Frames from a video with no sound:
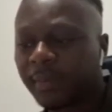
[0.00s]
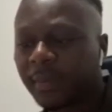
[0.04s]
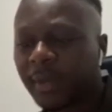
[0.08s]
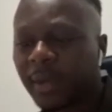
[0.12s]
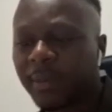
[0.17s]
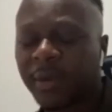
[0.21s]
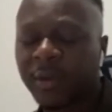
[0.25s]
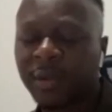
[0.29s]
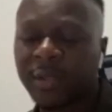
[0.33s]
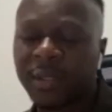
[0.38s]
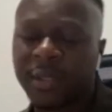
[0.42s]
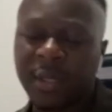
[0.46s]

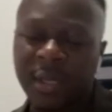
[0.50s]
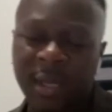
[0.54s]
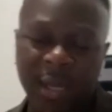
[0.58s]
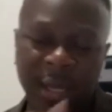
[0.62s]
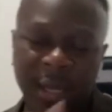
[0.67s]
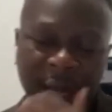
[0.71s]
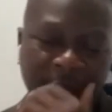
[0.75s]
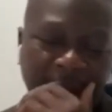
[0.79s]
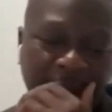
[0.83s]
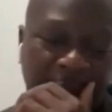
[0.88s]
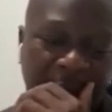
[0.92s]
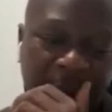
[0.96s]
because
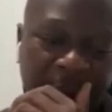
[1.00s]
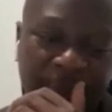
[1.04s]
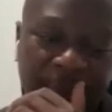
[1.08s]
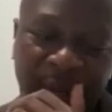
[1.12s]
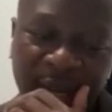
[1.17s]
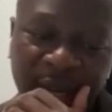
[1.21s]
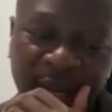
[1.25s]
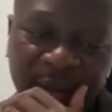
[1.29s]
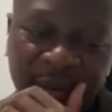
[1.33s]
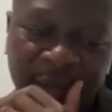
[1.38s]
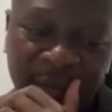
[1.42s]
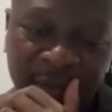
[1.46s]
I
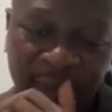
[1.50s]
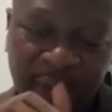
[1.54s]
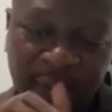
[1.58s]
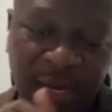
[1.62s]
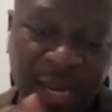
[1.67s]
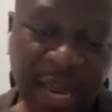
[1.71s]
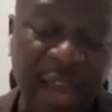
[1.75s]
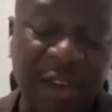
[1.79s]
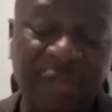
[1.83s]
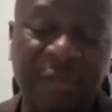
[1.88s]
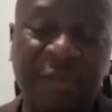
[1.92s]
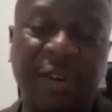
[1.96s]
believe in
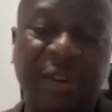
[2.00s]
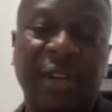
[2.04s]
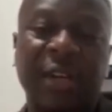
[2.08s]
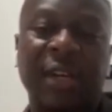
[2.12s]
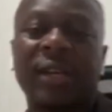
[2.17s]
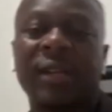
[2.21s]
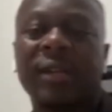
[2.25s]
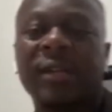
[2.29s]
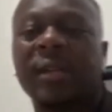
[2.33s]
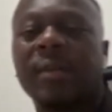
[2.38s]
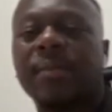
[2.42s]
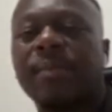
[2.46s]

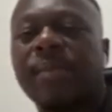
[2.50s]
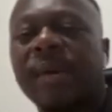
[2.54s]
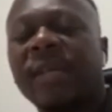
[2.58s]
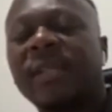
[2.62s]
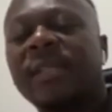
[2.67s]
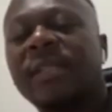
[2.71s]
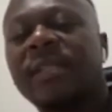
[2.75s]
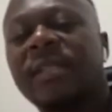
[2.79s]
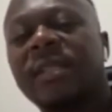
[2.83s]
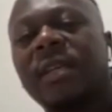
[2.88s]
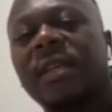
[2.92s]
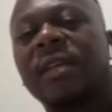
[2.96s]
Africa the
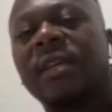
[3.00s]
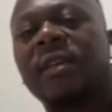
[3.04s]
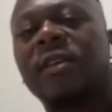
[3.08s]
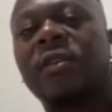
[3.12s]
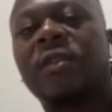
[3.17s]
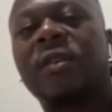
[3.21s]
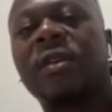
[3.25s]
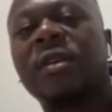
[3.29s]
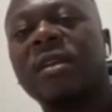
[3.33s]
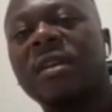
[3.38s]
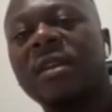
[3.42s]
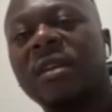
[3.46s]
best thing you
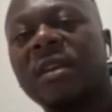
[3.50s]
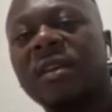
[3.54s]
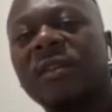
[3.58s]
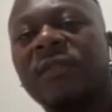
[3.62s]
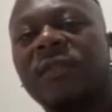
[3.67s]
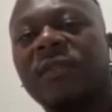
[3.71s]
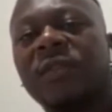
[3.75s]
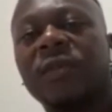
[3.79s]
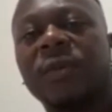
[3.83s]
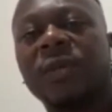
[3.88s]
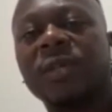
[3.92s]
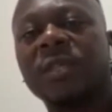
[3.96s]
can give
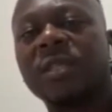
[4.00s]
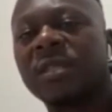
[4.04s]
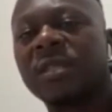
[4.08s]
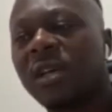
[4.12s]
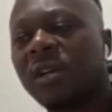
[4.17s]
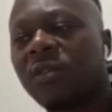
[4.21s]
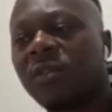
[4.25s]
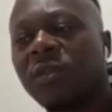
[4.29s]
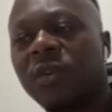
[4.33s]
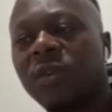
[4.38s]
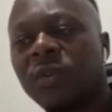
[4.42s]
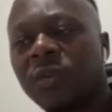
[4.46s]
to a
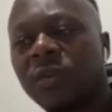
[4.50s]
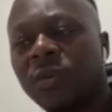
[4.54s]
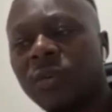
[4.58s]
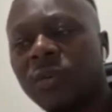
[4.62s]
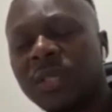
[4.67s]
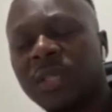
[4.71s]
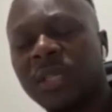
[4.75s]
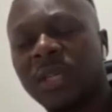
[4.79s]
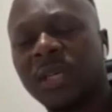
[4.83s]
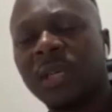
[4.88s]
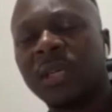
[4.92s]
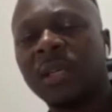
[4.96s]
son or a
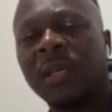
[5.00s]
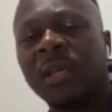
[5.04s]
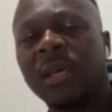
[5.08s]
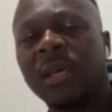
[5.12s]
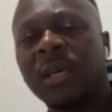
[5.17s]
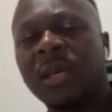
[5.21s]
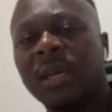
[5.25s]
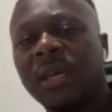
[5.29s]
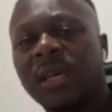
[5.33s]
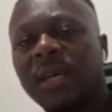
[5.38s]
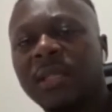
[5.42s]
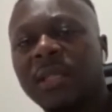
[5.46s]
daughter
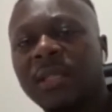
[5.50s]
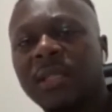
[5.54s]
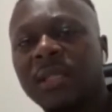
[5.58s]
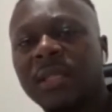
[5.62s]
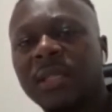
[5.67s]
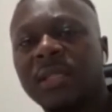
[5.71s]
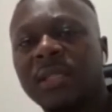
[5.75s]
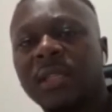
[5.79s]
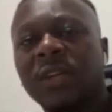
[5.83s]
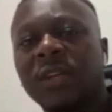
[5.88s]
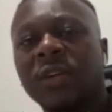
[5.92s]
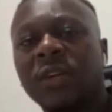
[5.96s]
is
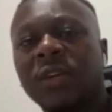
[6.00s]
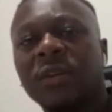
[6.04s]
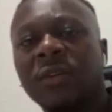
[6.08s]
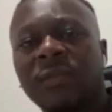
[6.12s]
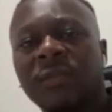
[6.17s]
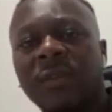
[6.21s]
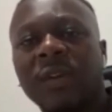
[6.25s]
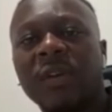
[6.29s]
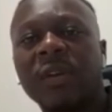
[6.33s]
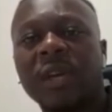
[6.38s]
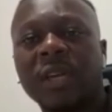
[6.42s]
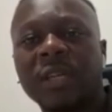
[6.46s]
a good
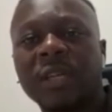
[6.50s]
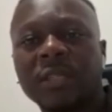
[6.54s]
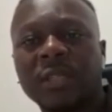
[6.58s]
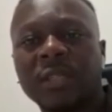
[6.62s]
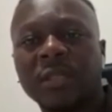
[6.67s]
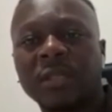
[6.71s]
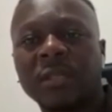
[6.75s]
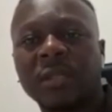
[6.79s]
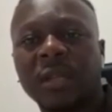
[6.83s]
foundation,